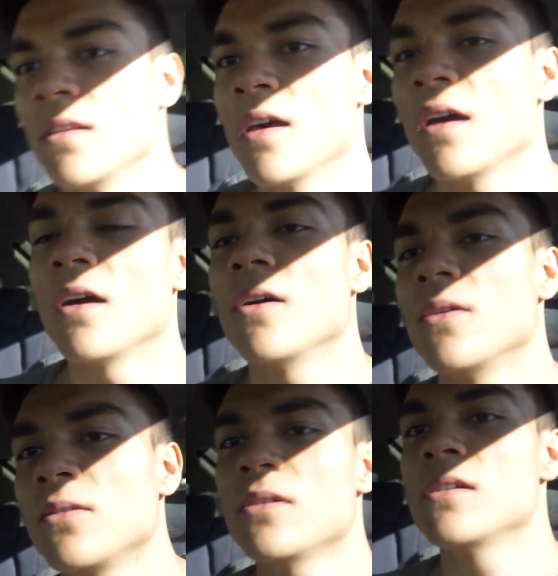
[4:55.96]

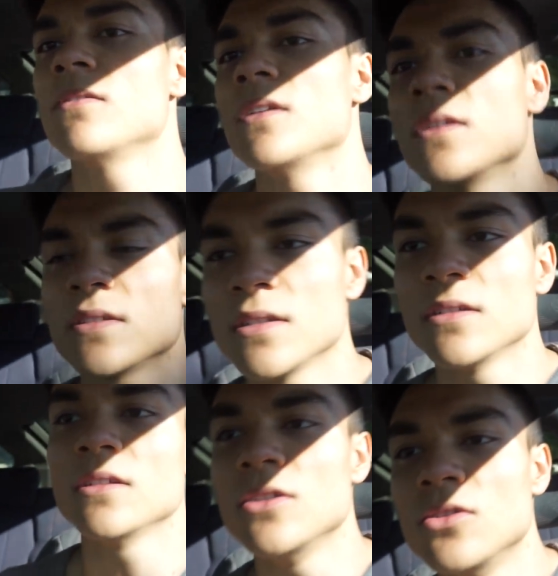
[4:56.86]
Now... what else did
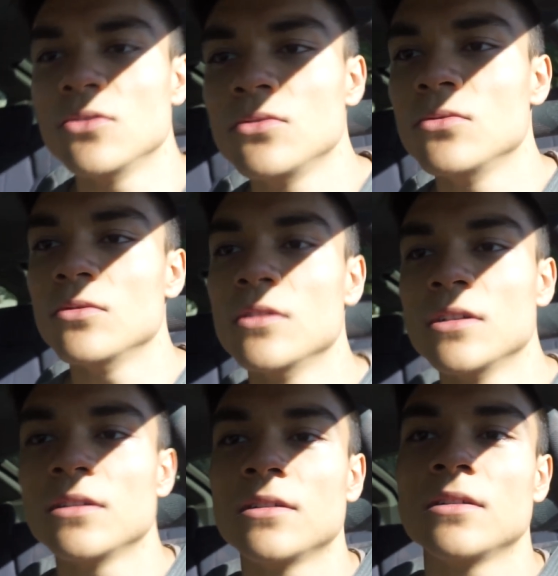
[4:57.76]
I do?
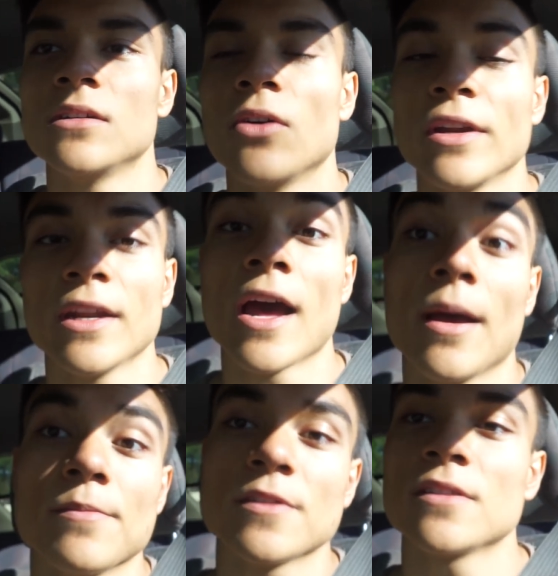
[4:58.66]
Oh, I did
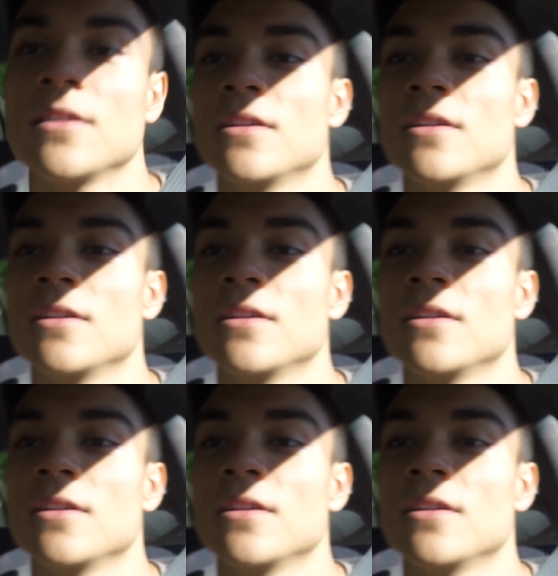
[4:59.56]
abs.